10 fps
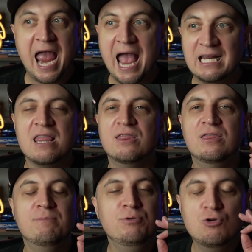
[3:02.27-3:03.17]
And
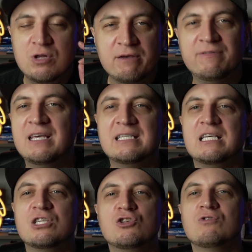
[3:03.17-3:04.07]
the beauty of this
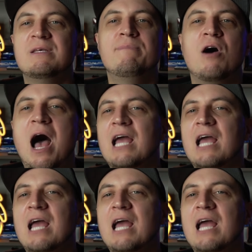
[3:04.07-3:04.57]
is so simple.